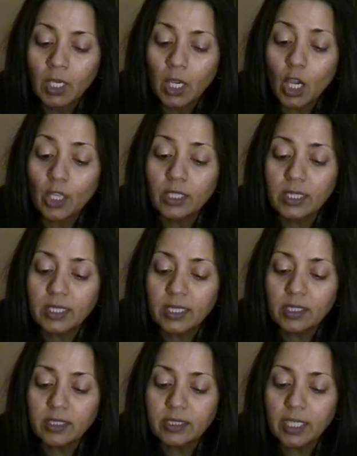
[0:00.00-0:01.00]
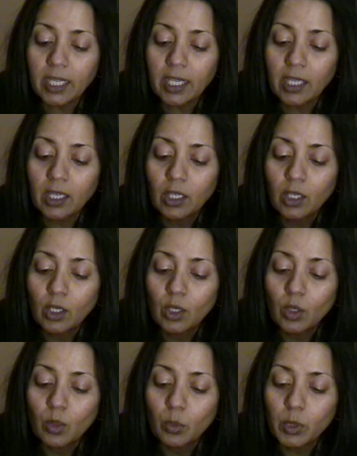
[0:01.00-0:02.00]
On the 3rd day,
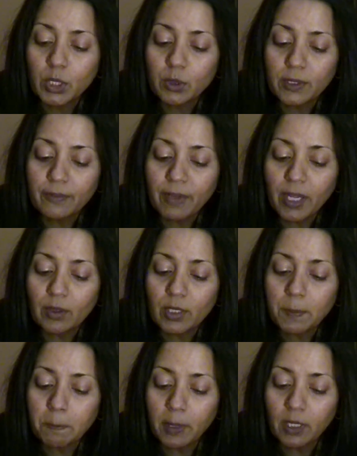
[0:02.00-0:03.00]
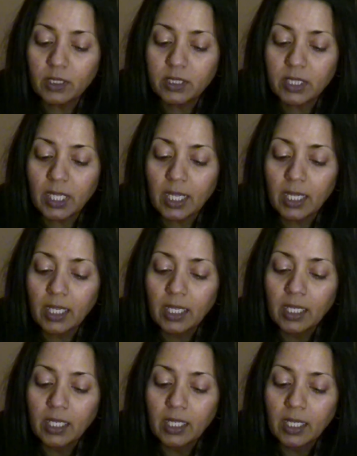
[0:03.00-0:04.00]
which was Pharaoh's birthday,
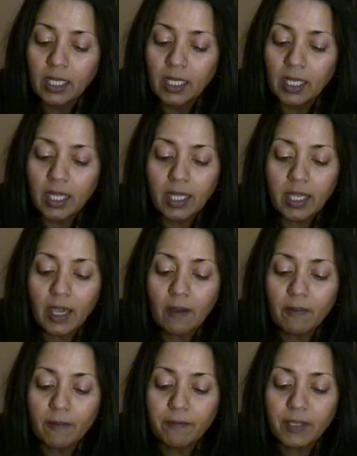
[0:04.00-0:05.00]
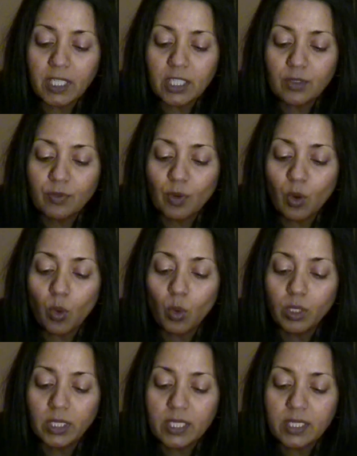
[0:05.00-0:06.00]
he gave a feast for
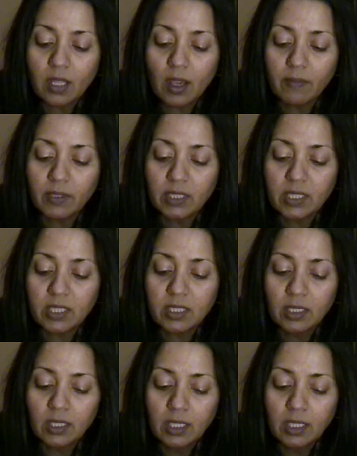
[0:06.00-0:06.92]
all his servants.